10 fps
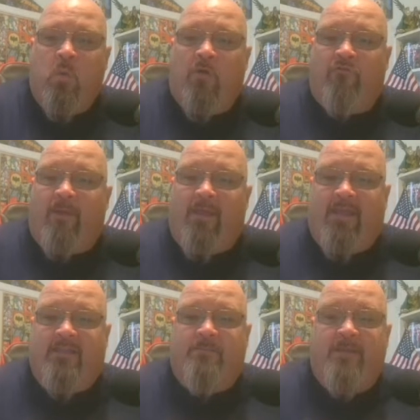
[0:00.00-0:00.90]
One for my
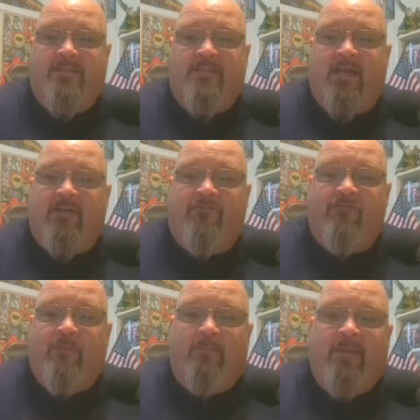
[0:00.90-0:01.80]
head speak stuff,
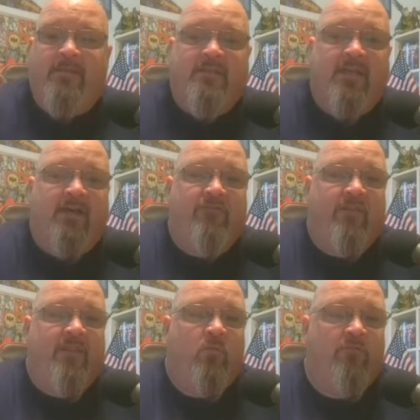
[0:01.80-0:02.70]
my main stuff,
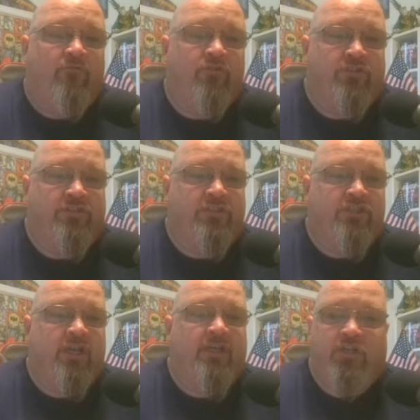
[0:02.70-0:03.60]
and then one for just the
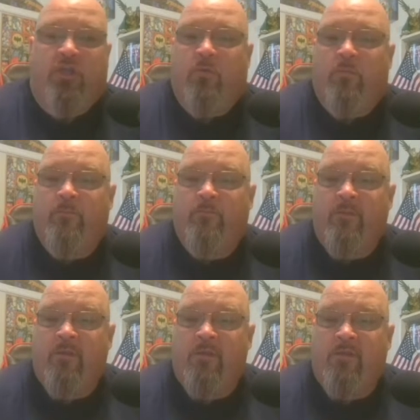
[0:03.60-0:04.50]
G.I. Joe.
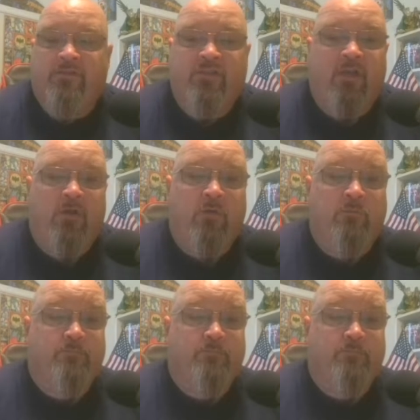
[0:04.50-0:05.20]
So,